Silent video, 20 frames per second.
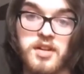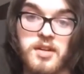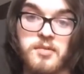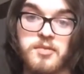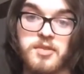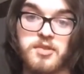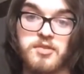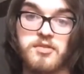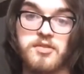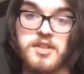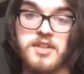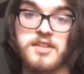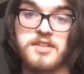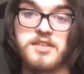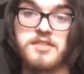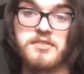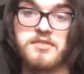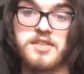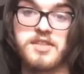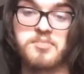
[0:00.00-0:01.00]
I am going
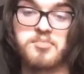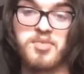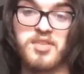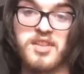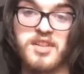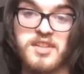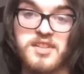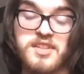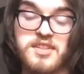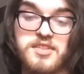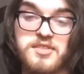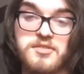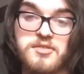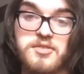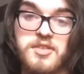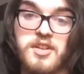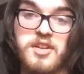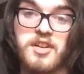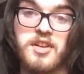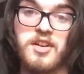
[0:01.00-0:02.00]
to explain to
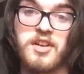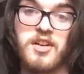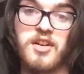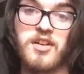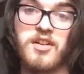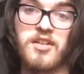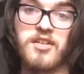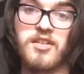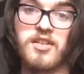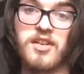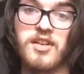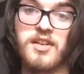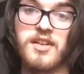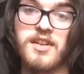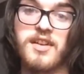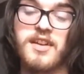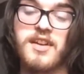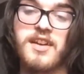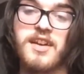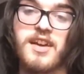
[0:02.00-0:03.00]
you
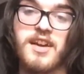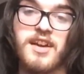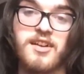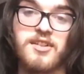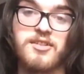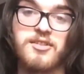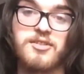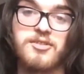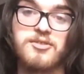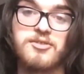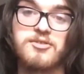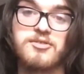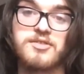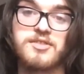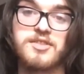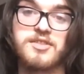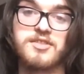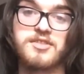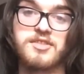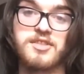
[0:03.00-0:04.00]
on how
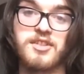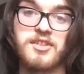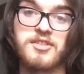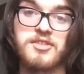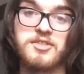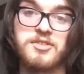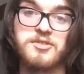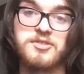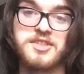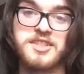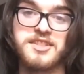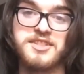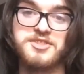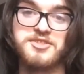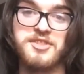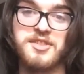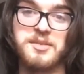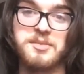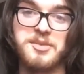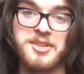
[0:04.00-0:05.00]
to start lucid
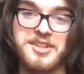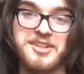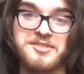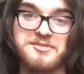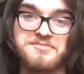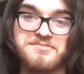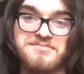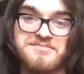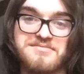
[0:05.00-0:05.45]
dreaming.